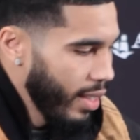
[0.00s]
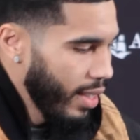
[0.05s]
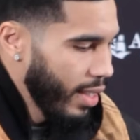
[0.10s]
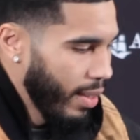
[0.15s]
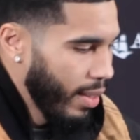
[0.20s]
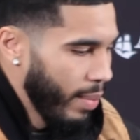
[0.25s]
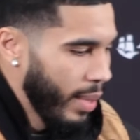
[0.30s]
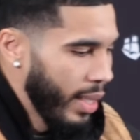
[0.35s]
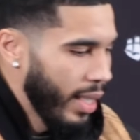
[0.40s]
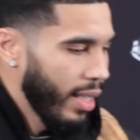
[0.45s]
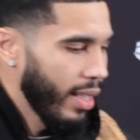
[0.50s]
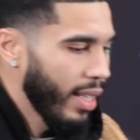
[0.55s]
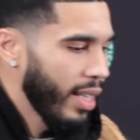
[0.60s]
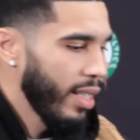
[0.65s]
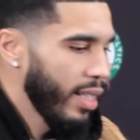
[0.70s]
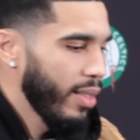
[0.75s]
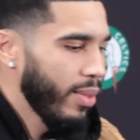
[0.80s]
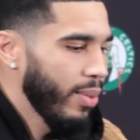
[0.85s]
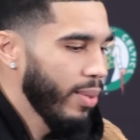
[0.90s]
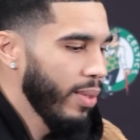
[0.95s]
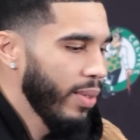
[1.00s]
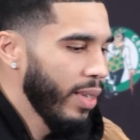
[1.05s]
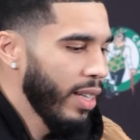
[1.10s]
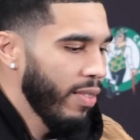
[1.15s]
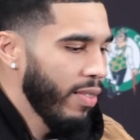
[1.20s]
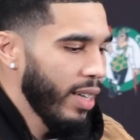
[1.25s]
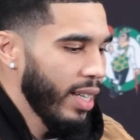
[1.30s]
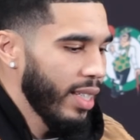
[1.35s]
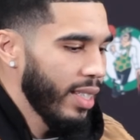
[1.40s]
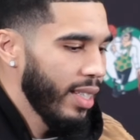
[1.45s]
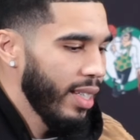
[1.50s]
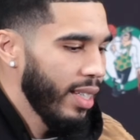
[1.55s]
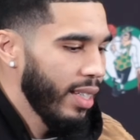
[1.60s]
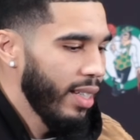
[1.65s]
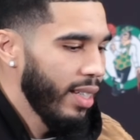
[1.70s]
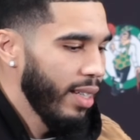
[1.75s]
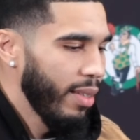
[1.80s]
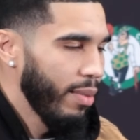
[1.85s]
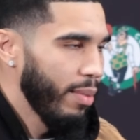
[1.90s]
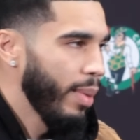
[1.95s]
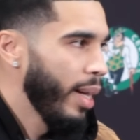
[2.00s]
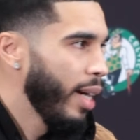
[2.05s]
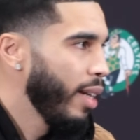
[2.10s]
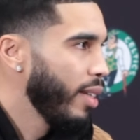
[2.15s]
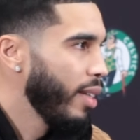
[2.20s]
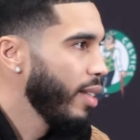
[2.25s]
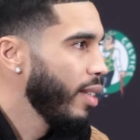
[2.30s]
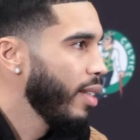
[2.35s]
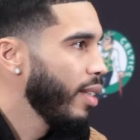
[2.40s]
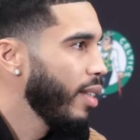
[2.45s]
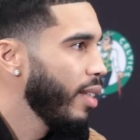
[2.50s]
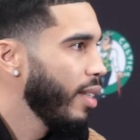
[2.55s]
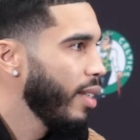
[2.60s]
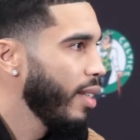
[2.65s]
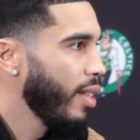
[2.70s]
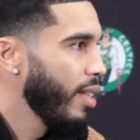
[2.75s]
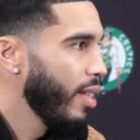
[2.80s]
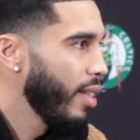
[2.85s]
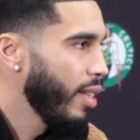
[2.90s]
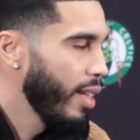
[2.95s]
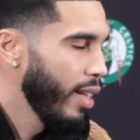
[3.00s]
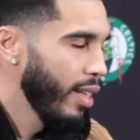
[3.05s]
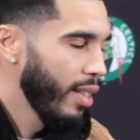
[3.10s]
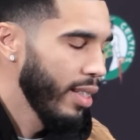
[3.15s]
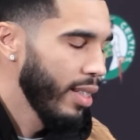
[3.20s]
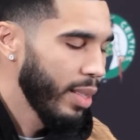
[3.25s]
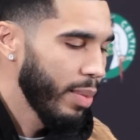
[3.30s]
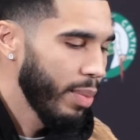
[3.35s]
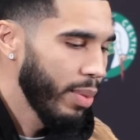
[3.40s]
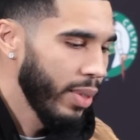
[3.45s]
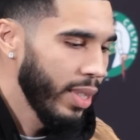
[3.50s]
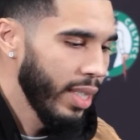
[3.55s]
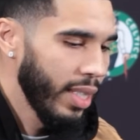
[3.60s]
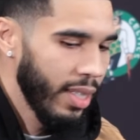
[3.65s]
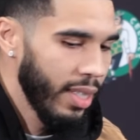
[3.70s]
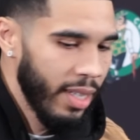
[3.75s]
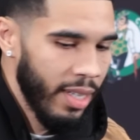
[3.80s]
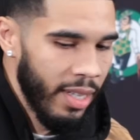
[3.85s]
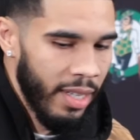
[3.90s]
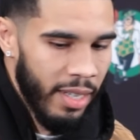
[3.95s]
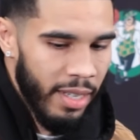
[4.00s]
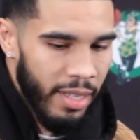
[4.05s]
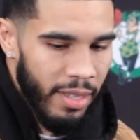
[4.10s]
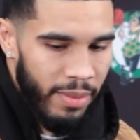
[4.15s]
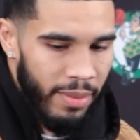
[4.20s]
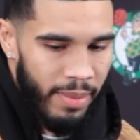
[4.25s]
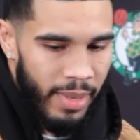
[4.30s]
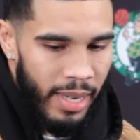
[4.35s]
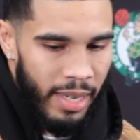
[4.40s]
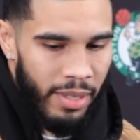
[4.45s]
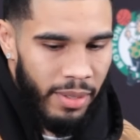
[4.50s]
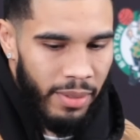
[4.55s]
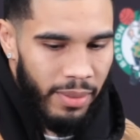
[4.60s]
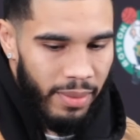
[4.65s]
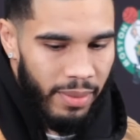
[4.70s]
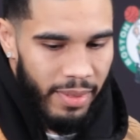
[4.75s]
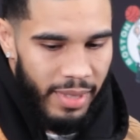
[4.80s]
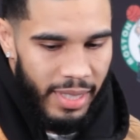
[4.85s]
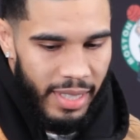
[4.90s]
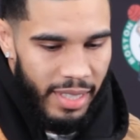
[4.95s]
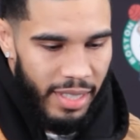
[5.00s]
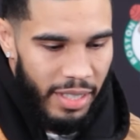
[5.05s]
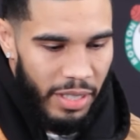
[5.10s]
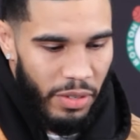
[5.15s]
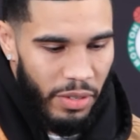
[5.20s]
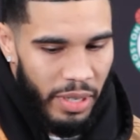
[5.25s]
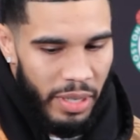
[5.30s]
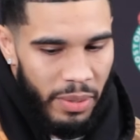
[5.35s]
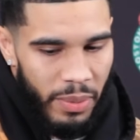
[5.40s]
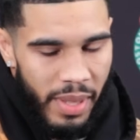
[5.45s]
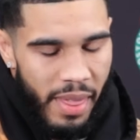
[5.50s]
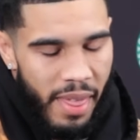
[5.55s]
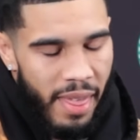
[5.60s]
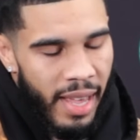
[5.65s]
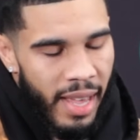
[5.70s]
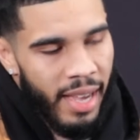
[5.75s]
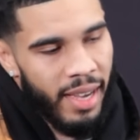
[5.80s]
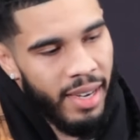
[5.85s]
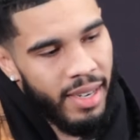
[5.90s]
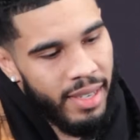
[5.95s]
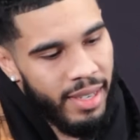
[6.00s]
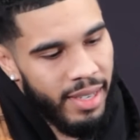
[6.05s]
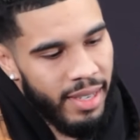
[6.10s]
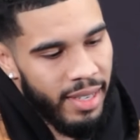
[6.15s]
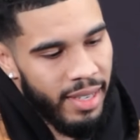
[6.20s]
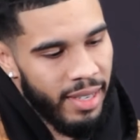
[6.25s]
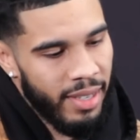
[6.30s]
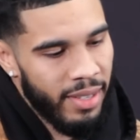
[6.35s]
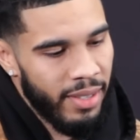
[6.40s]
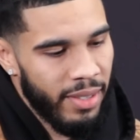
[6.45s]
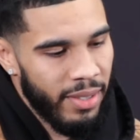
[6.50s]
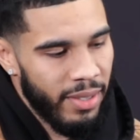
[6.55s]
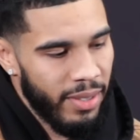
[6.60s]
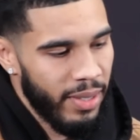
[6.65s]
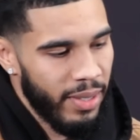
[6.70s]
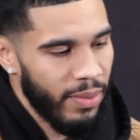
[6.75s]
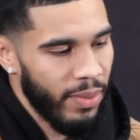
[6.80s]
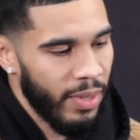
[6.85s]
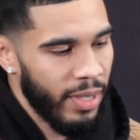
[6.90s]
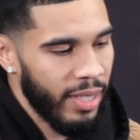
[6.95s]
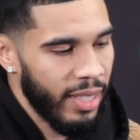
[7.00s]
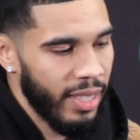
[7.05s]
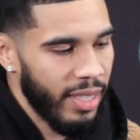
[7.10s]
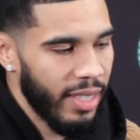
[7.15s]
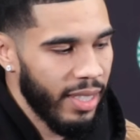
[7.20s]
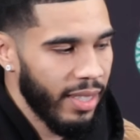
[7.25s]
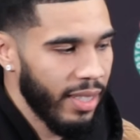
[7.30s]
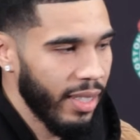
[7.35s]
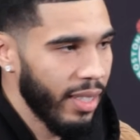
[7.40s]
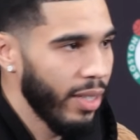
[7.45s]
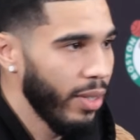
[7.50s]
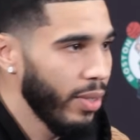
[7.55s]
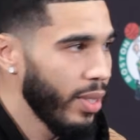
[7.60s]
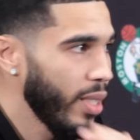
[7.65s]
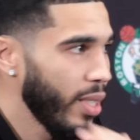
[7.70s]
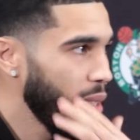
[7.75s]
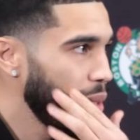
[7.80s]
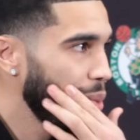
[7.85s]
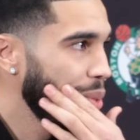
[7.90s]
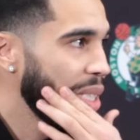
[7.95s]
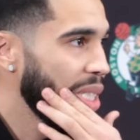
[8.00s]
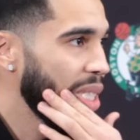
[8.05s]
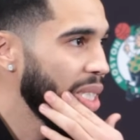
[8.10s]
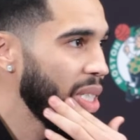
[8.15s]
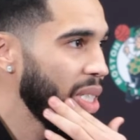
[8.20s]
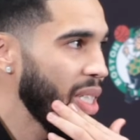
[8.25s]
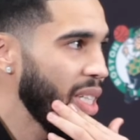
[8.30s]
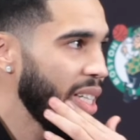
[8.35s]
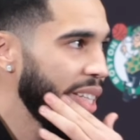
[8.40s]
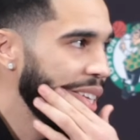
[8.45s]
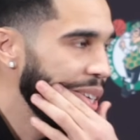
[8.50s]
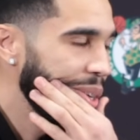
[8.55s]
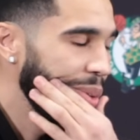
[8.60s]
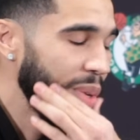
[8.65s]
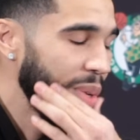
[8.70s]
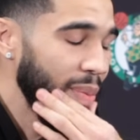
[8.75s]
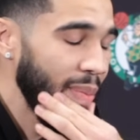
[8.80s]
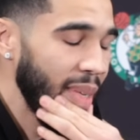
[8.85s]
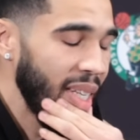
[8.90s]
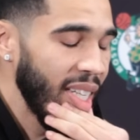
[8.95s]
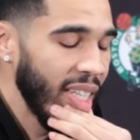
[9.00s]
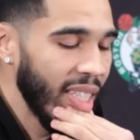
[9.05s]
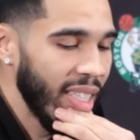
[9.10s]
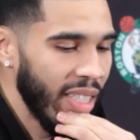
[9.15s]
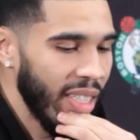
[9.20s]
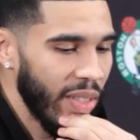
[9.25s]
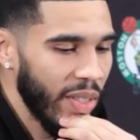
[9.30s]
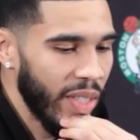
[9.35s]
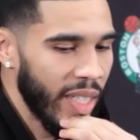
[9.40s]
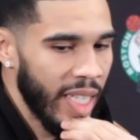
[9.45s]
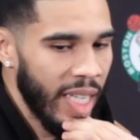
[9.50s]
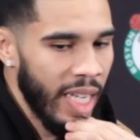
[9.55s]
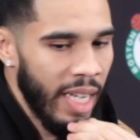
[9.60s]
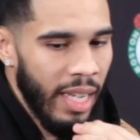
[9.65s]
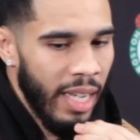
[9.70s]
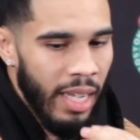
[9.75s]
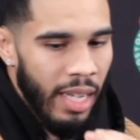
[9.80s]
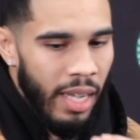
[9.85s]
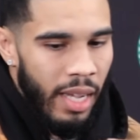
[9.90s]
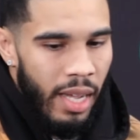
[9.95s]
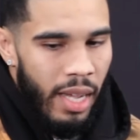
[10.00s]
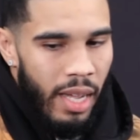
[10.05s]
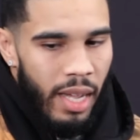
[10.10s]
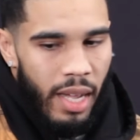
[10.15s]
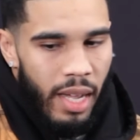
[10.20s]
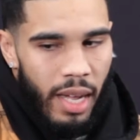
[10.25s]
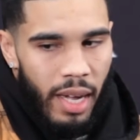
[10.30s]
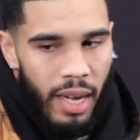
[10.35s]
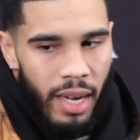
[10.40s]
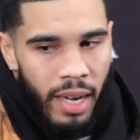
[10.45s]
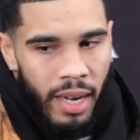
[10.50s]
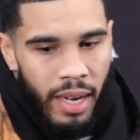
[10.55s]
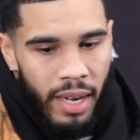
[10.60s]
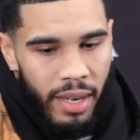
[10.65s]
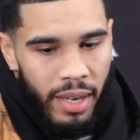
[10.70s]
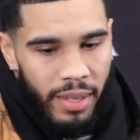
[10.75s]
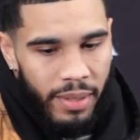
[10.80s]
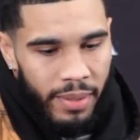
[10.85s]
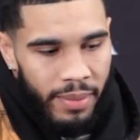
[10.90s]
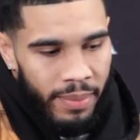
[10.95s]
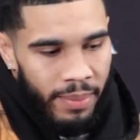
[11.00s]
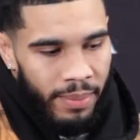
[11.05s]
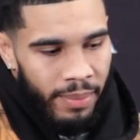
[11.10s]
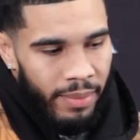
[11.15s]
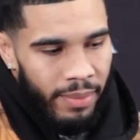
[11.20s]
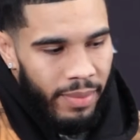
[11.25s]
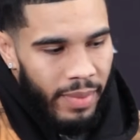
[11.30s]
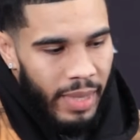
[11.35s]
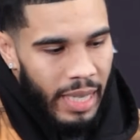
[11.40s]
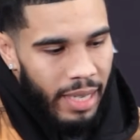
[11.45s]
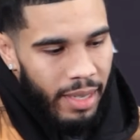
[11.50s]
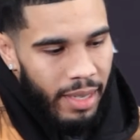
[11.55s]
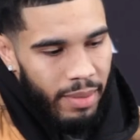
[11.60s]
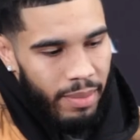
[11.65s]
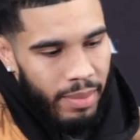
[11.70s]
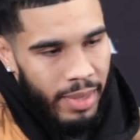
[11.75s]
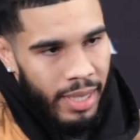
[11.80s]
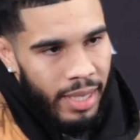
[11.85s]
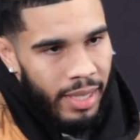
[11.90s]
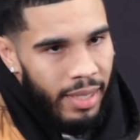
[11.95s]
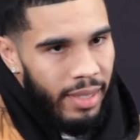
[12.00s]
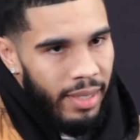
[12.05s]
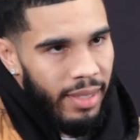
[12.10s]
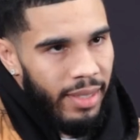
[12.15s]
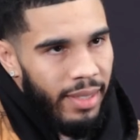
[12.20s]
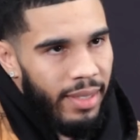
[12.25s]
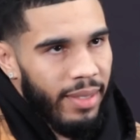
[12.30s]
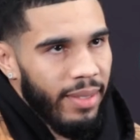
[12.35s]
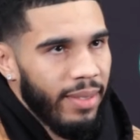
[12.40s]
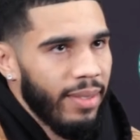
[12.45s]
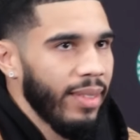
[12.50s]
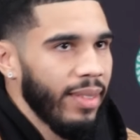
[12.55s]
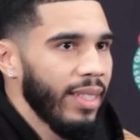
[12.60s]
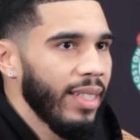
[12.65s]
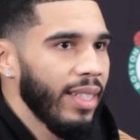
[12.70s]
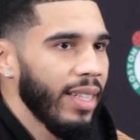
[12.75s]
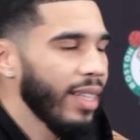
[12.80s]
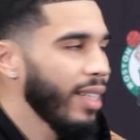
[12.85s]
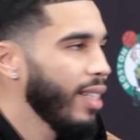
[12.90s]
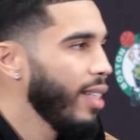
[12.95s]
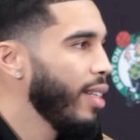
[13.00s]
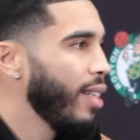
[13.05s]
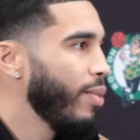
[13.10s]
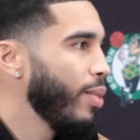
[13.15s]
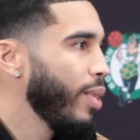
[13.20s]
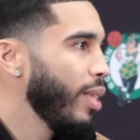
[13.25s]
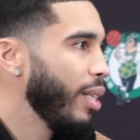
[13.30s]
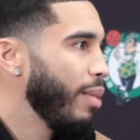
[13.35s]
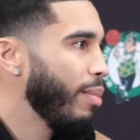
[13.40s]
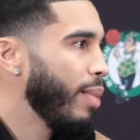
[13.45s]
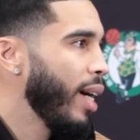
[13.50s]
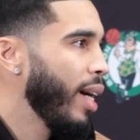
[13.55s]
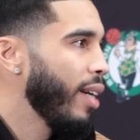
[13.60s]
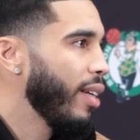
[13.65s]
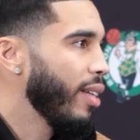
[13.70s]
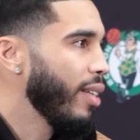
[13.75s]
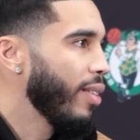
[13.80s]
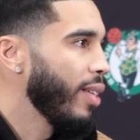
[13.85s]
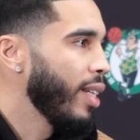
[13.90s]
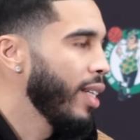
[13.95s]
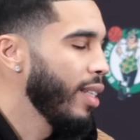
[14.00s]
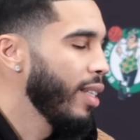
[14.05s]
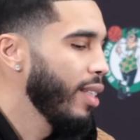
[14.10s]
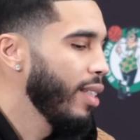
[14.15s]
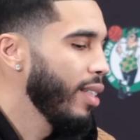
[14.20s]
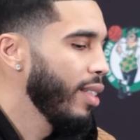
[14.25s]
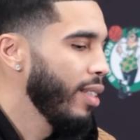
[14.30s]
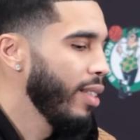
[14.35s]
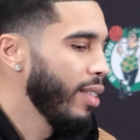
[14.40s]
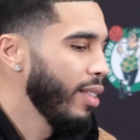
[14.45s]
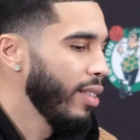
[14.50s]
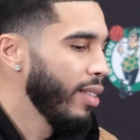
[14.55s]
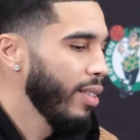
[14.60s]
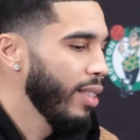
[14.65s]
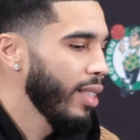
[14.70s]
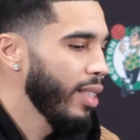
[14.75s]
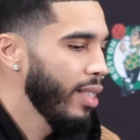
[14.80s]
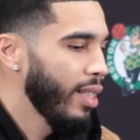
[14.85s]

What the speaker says: I mean, I guess whatever I said doesn't matter at this point. I don't agree with that. You know, one of the assistant coaches was there with me, doesn't agree. But it doesn't really matter, right? You know,